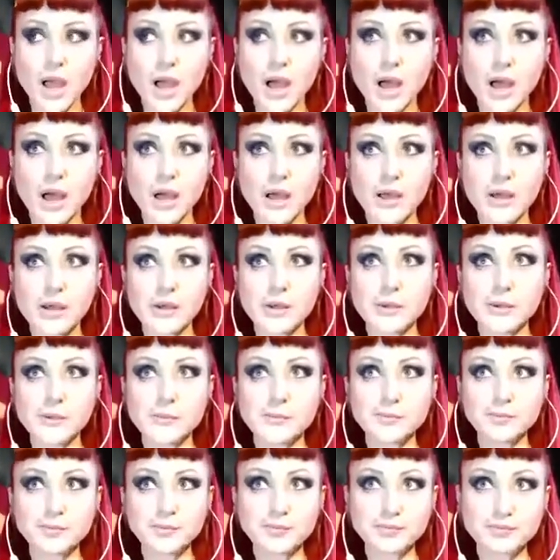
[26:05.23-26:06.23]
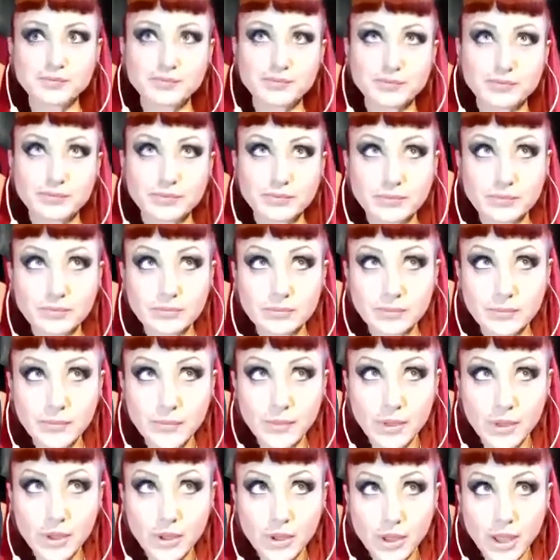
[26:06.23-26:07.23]
Um,
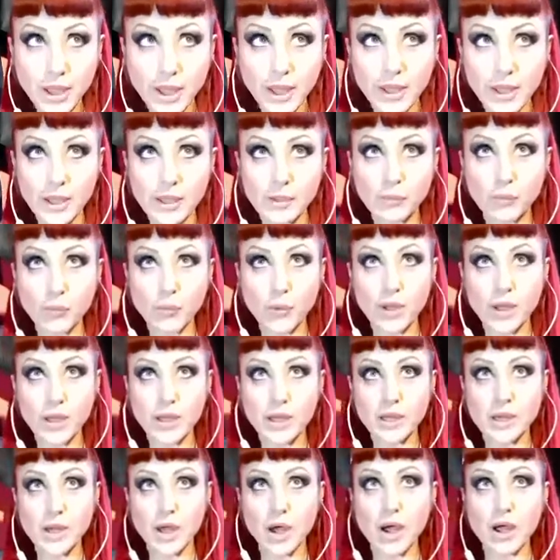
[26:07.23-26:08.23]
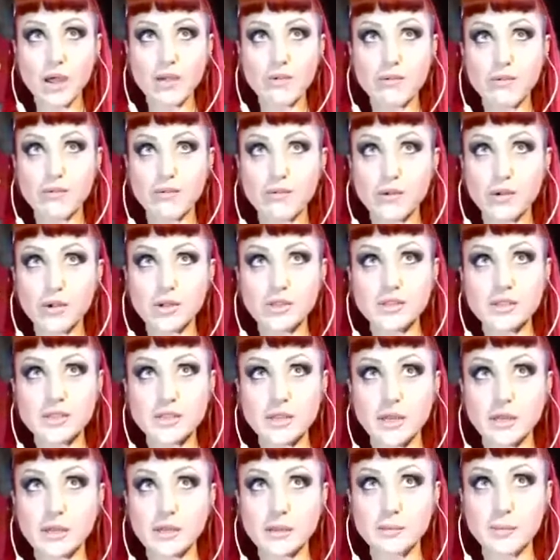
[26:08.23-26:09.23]
okay, when I first
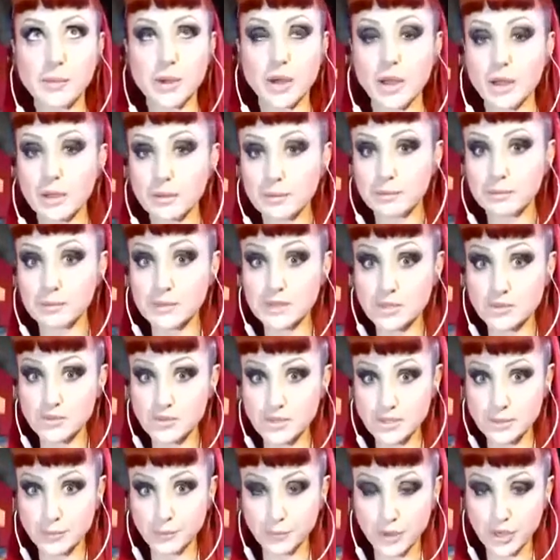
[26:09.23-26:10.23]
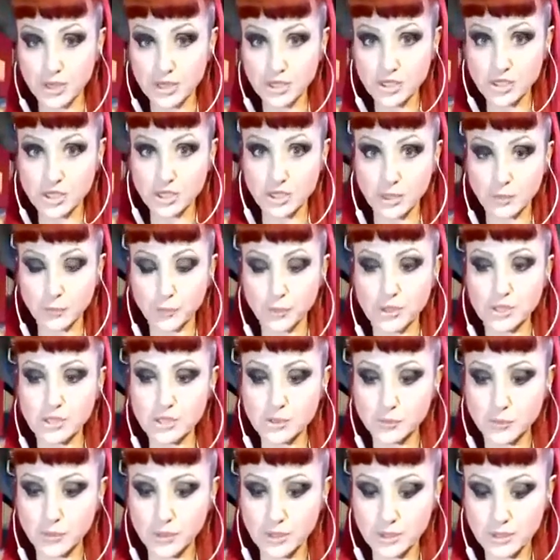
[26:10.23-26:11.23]
started my mistress apprenticeship,
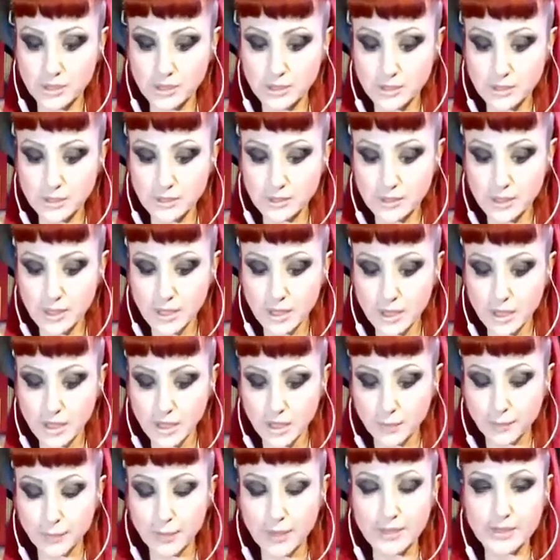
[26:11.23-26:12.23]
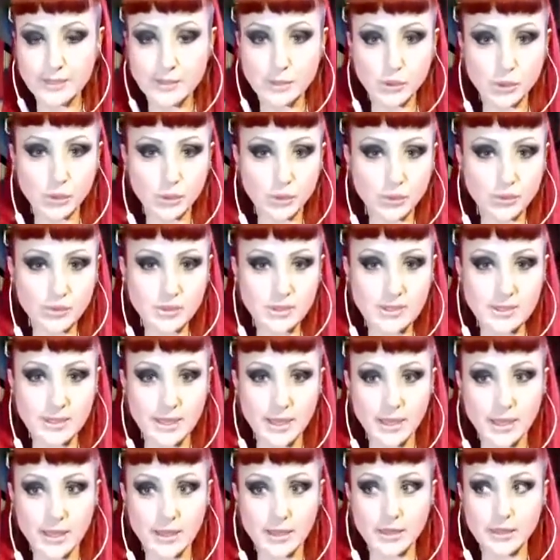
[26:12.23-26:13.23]
which was a place called
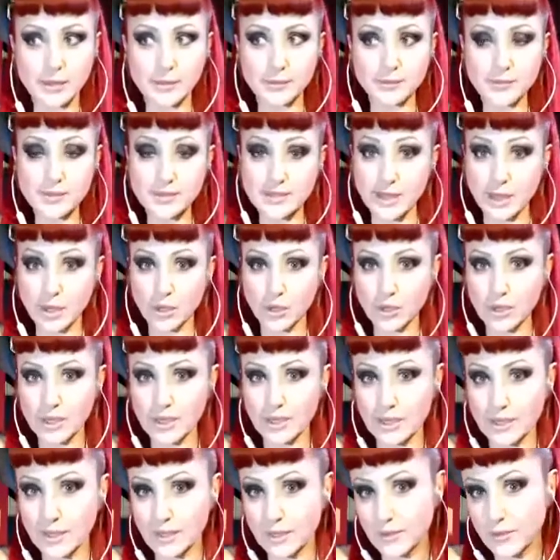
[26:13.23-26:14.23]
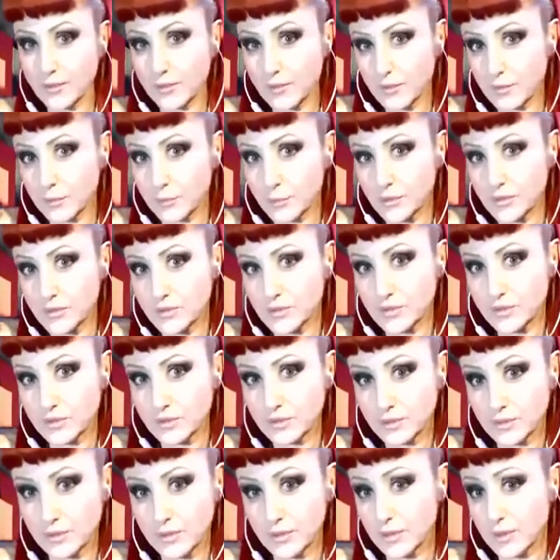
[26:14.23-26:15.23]
Salon Kitties,
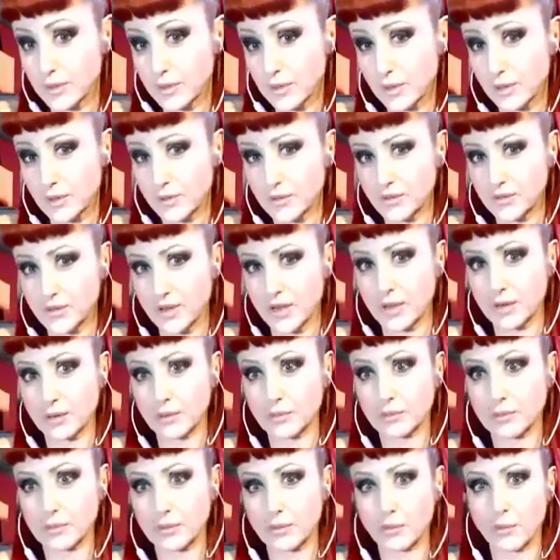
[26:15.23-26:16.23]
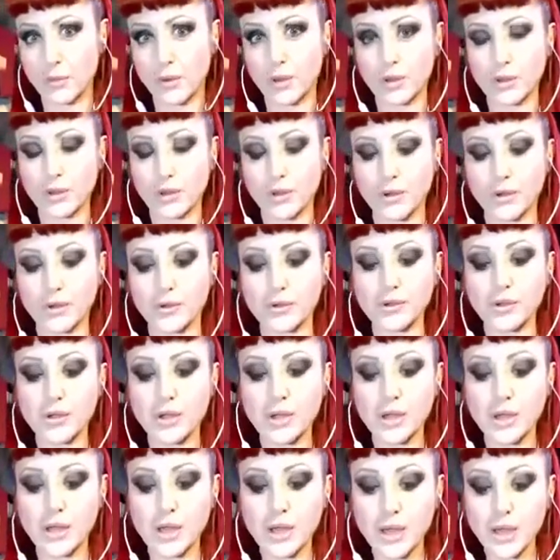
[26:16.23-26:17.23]
which closed down a while ago,
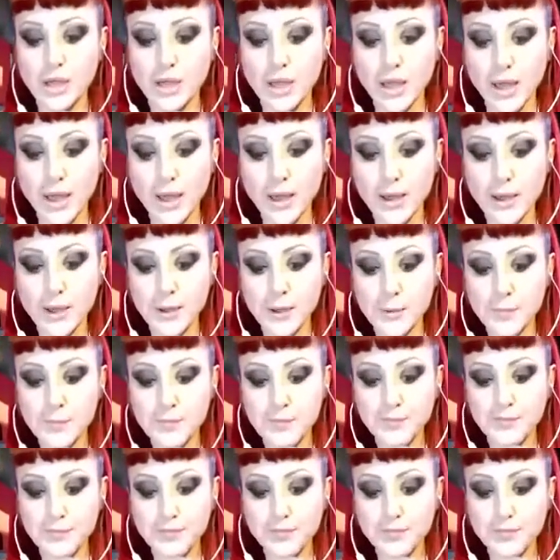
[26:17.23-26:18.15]
um,